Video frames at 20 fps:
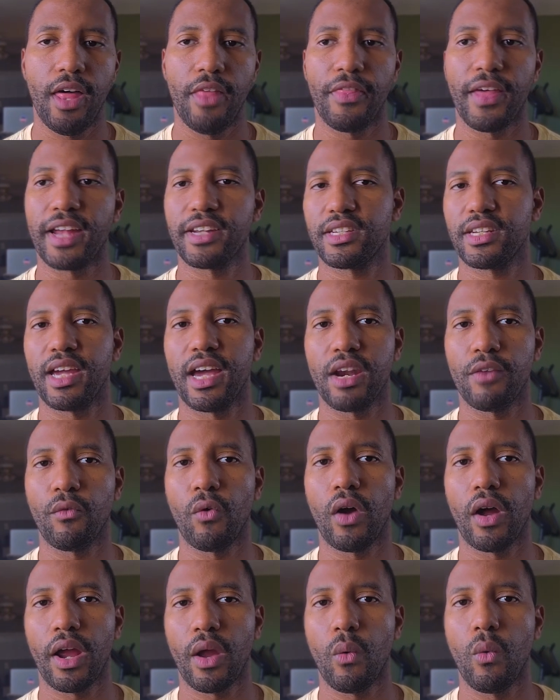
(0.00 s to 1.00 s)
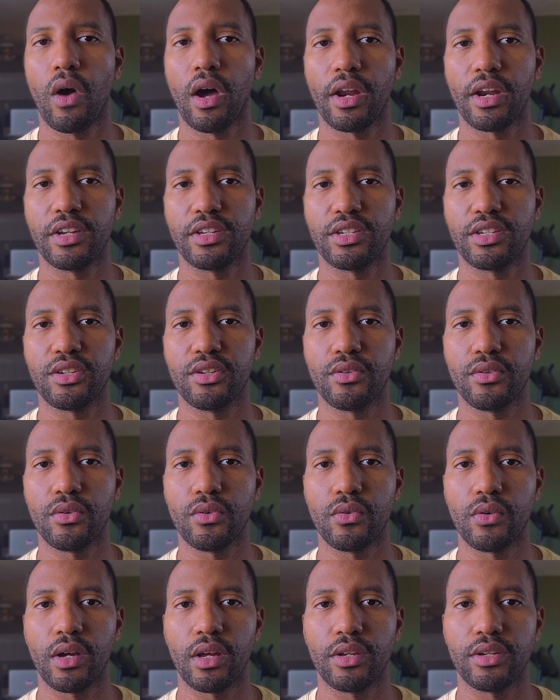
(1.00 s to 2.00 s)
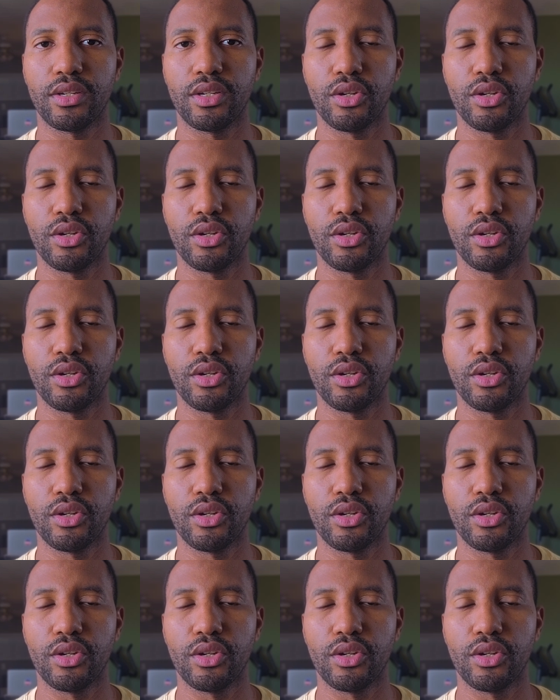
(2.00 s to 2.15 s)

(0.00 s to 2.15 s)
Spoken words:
That's kind of why I wanted to